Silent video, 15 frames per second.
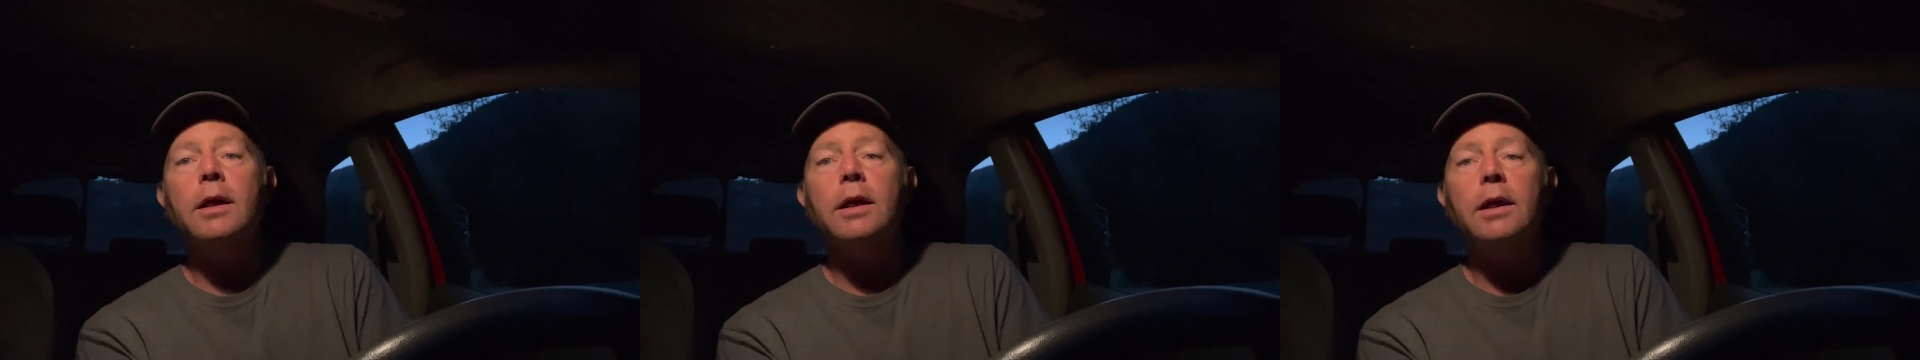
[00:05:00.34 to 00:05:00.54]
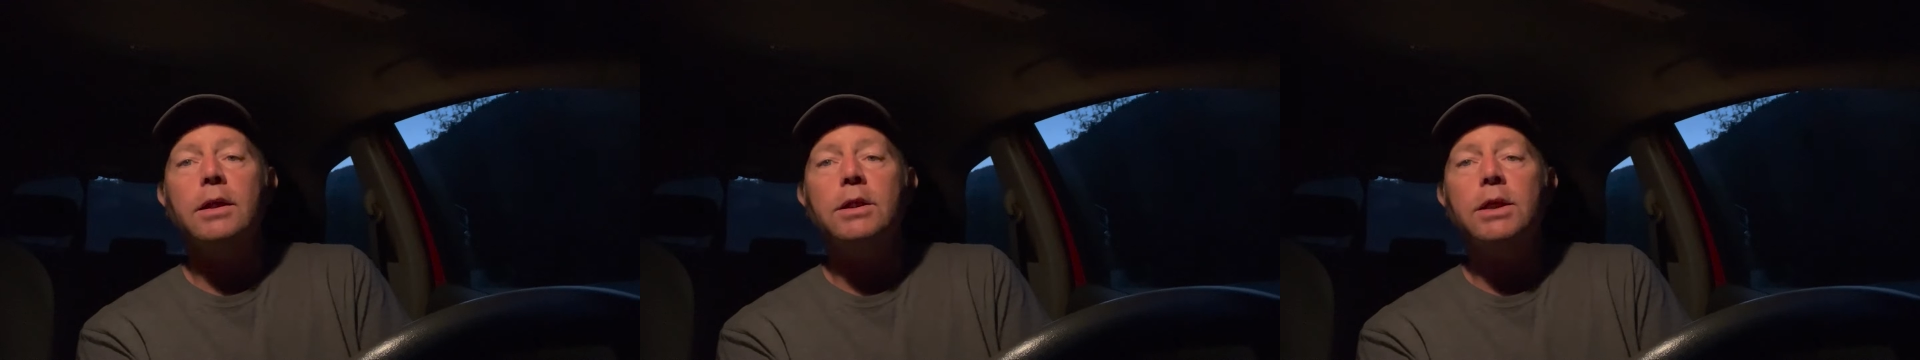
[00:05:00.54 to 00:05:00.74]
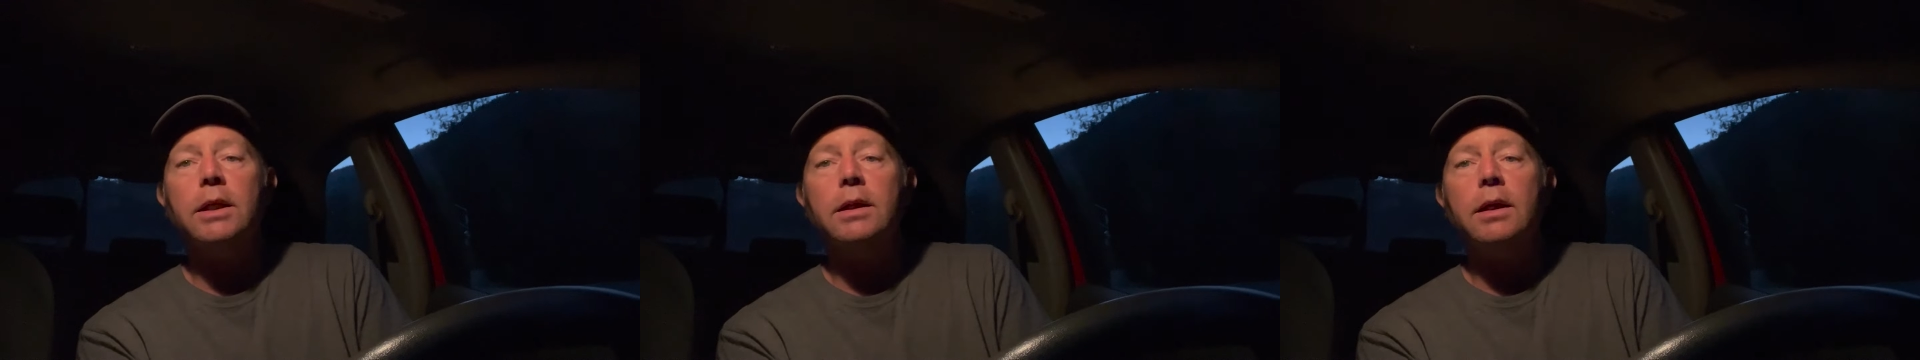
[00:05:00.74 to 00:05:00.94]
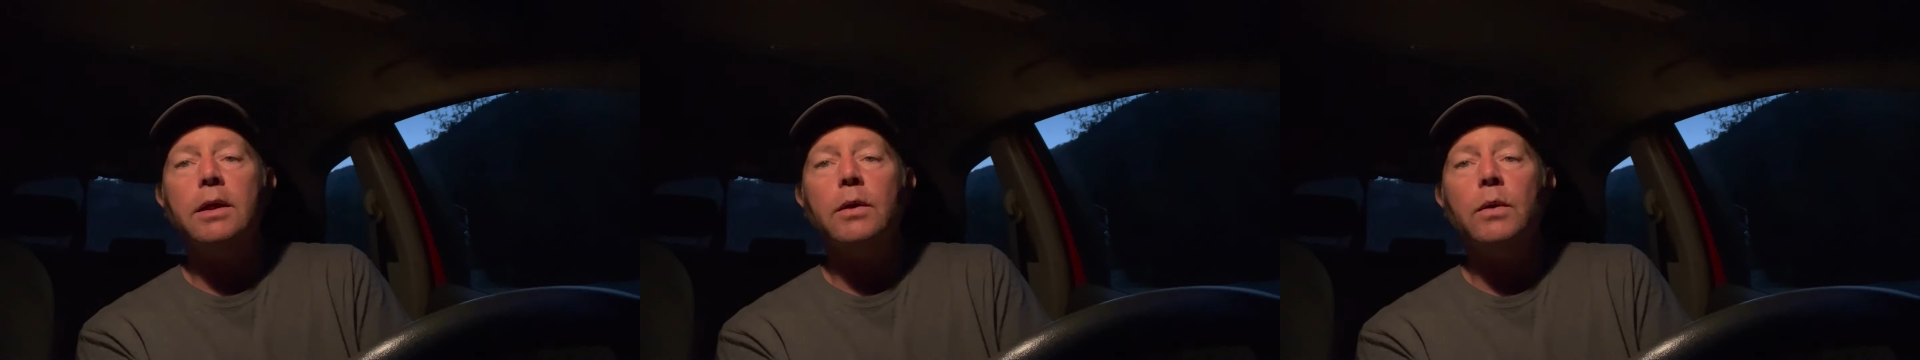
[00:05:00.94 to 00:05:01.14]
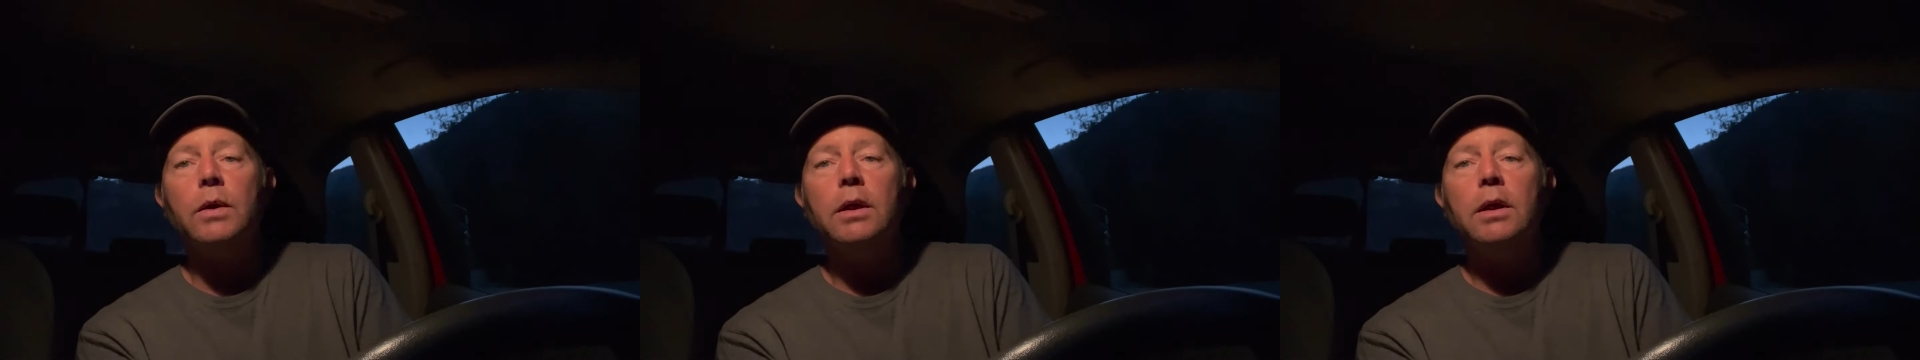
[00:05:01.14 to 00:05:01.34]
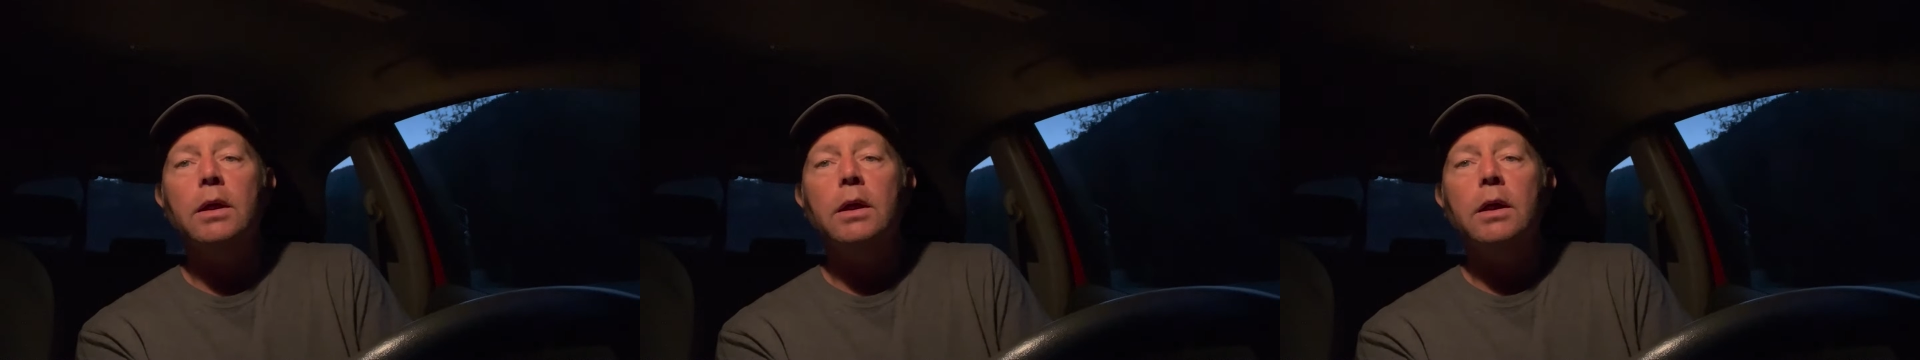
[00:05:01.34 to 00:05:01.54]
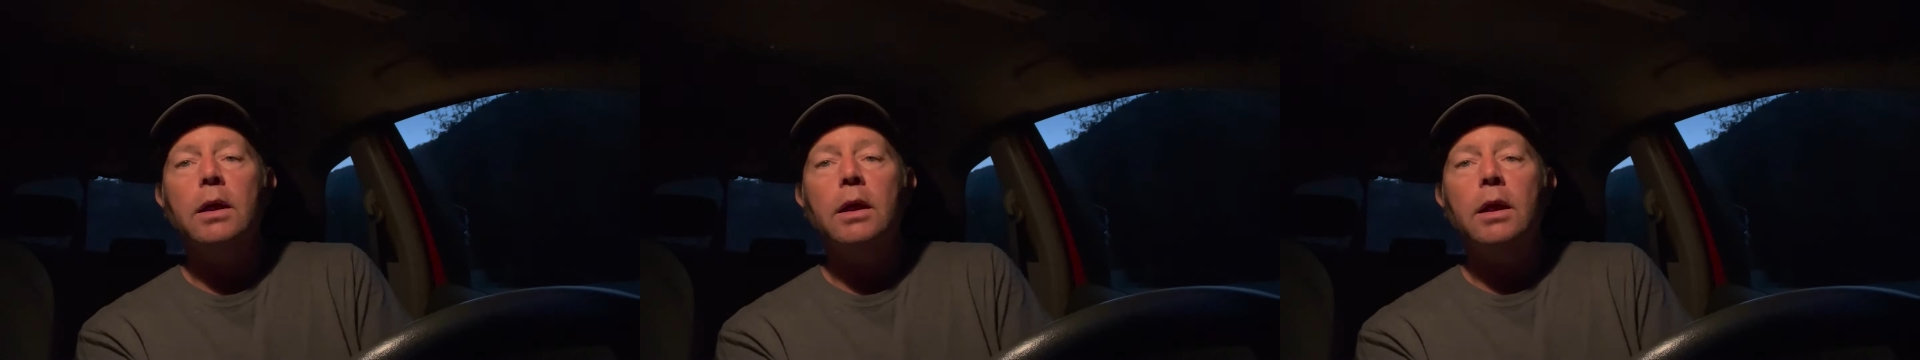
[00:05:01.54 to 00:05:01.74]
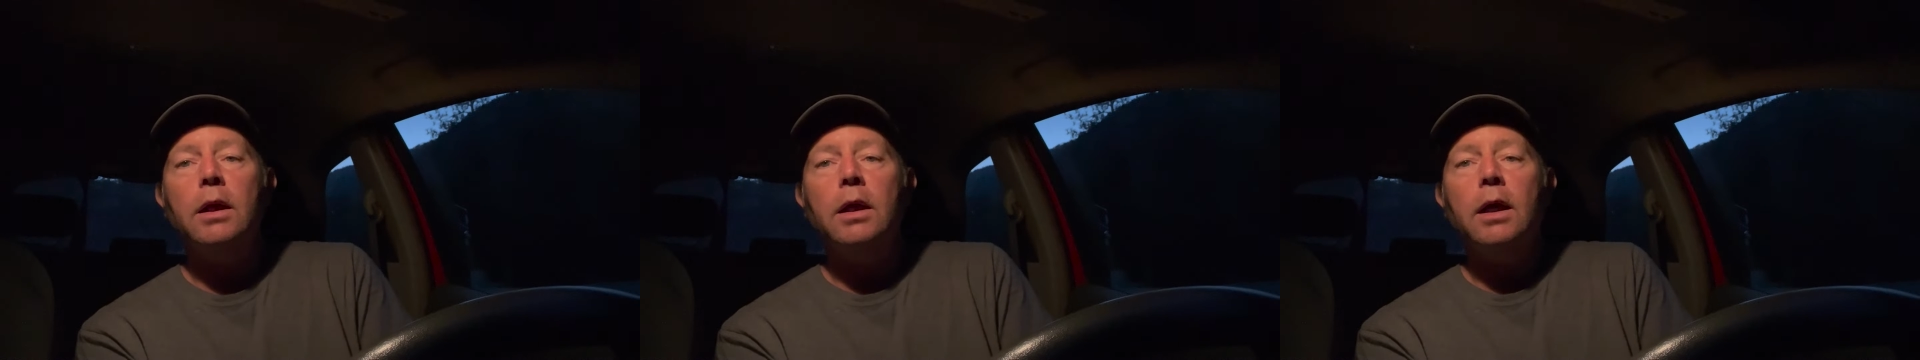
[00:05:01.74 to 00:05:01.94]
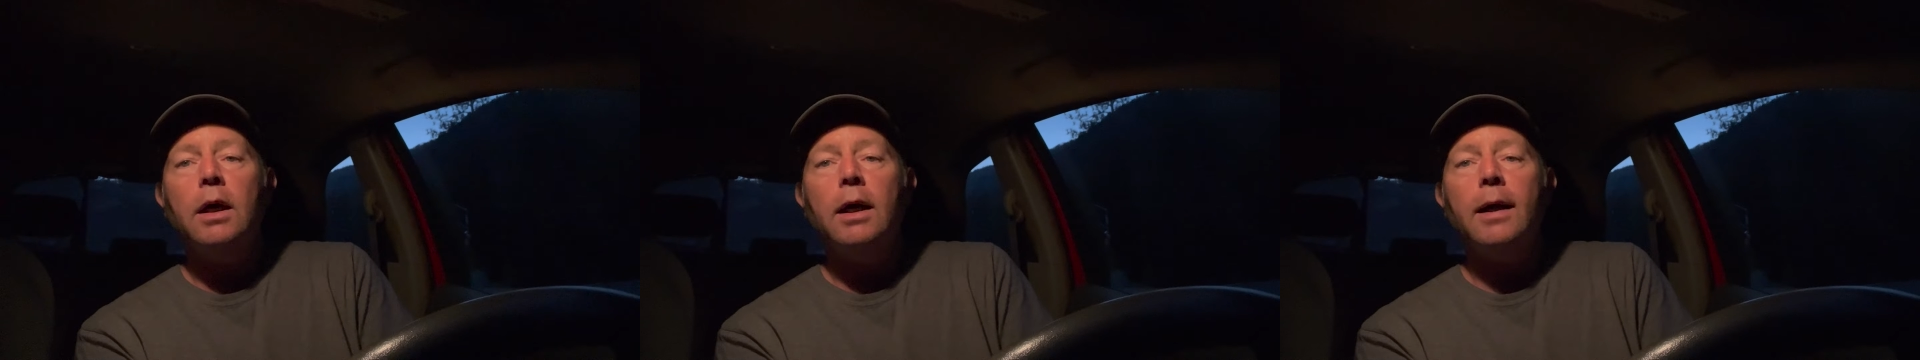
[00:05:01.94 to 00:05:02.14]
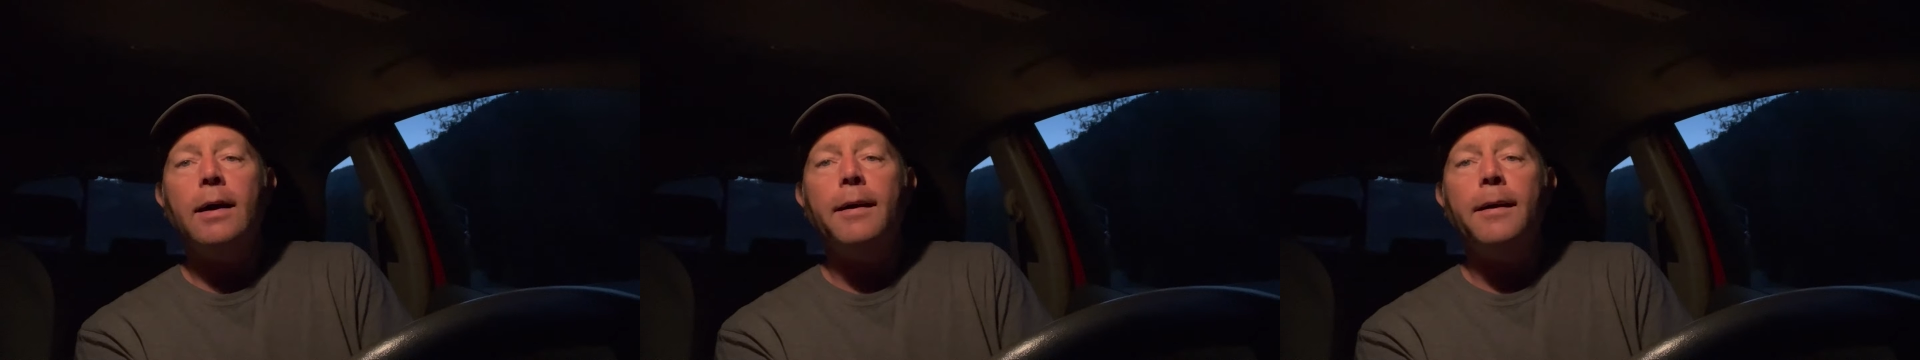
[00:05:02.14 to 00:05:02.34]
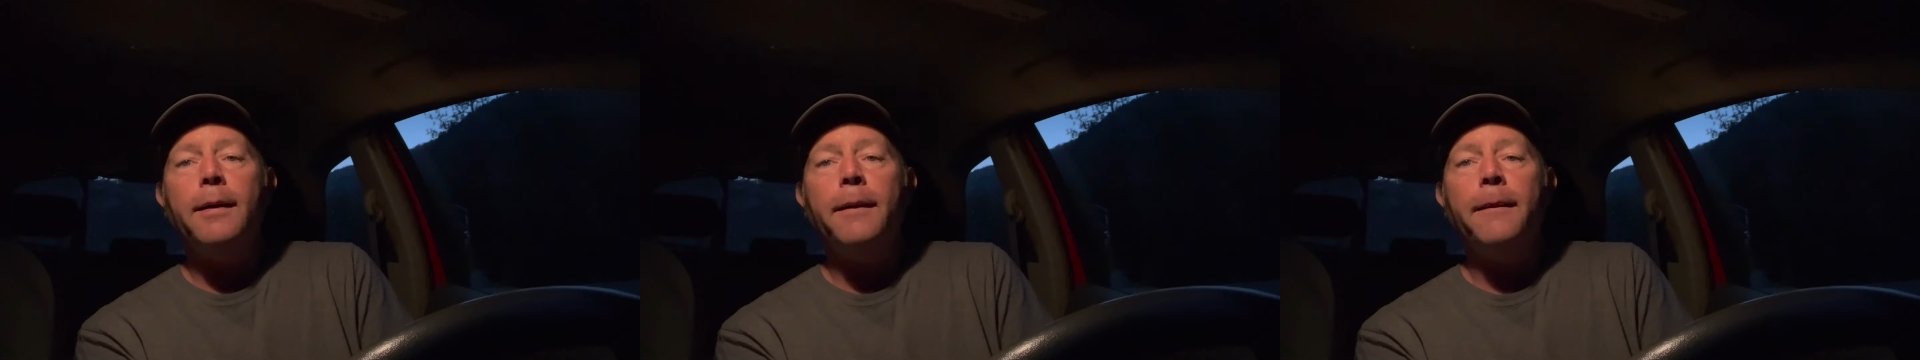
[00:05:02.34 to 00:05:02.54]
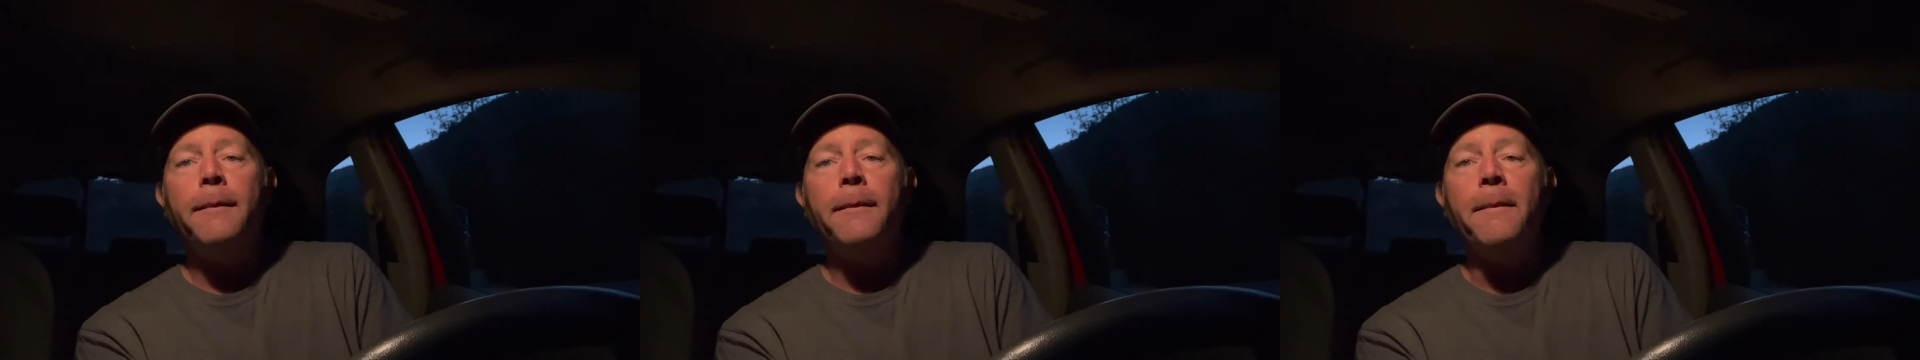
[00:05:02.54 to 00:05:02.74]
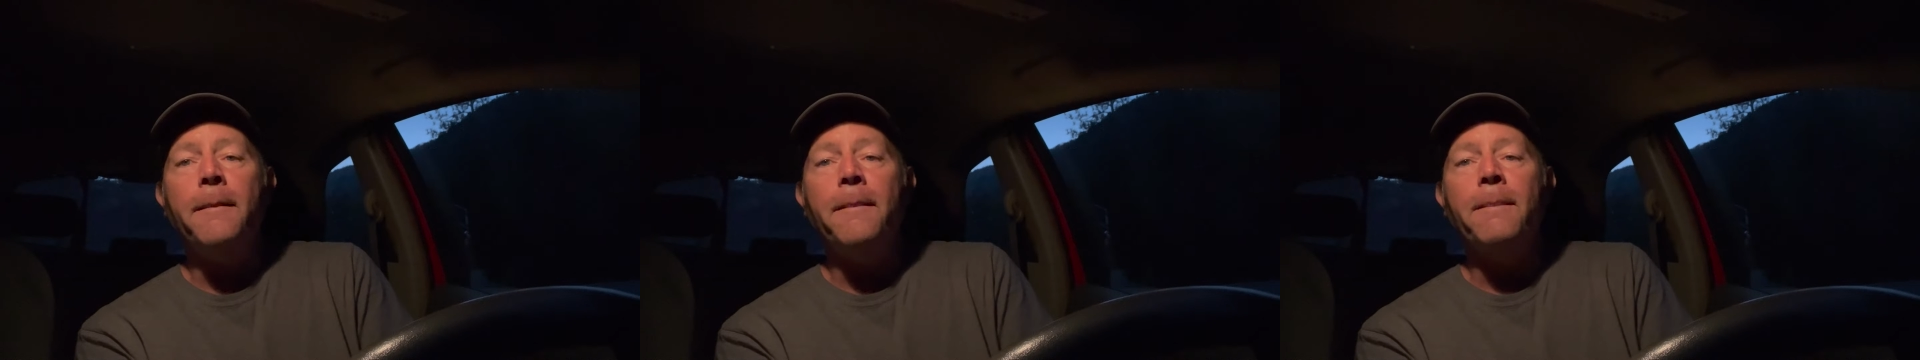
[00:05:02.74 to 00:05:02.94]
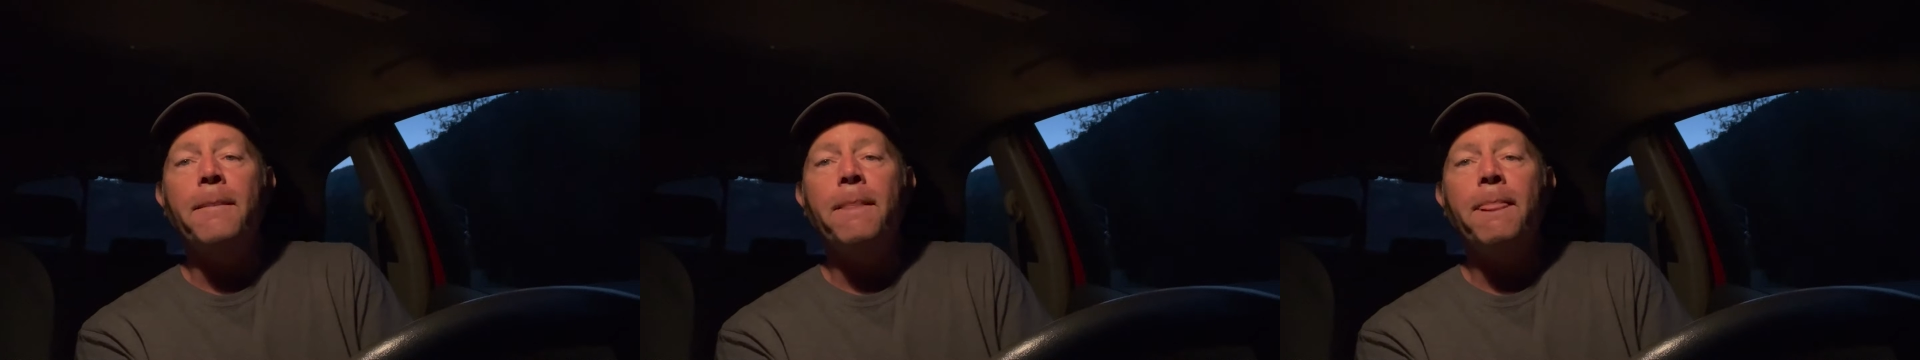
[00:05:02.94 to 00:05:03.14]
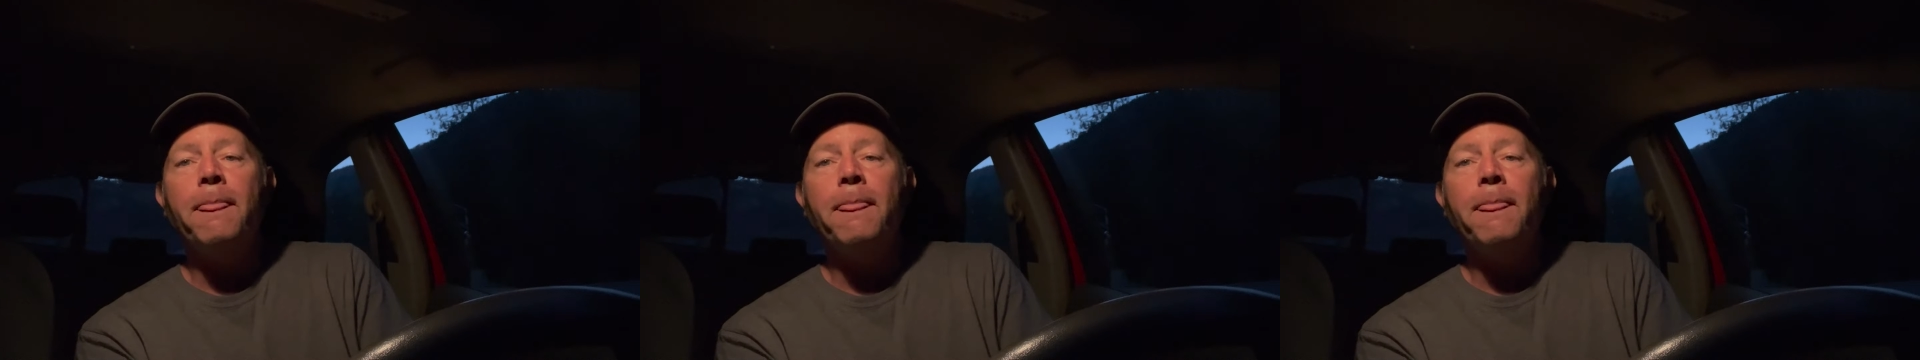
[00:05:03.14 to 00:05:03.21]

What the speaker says: kind of checked it out. And